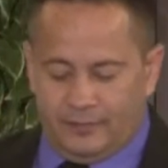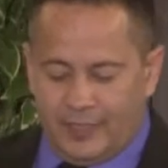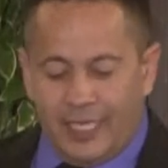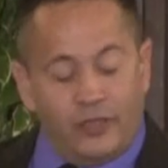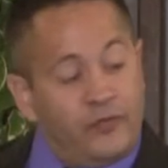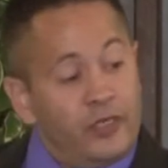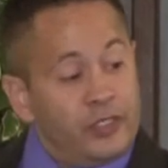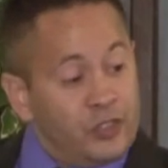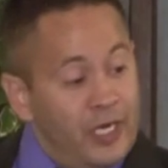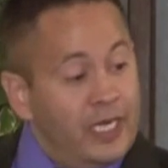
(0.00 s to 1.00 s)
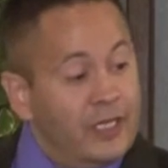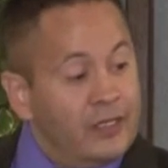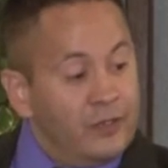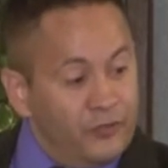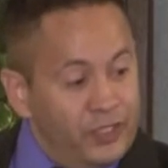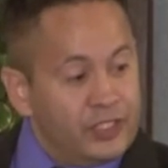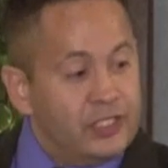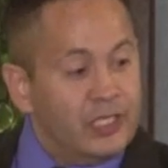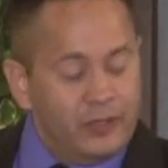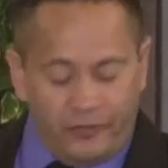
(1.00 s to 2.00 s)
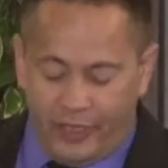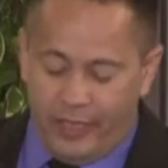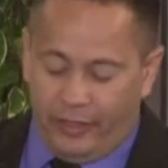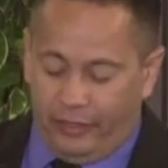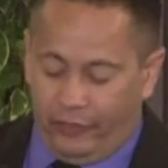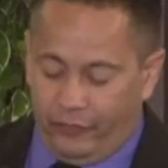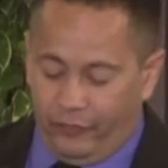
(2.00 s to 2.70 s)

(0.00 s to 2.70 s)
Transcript: Thank you for your training and your vision and your faith.